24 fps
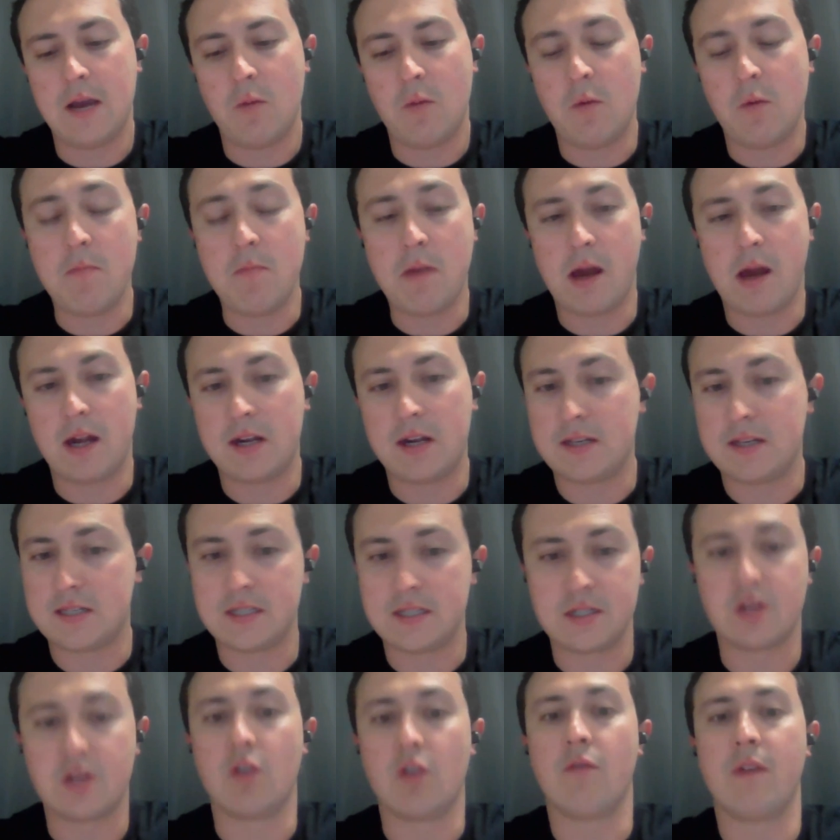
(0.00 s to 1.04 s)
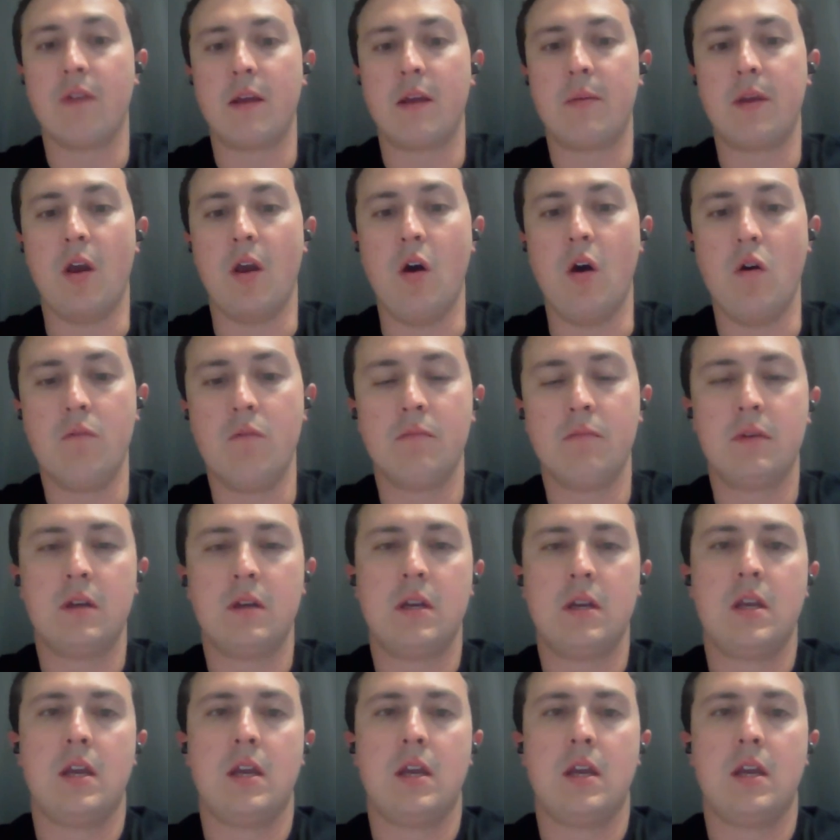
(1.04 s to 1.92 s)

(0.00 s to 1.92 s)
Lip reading: we bought it as a single family home.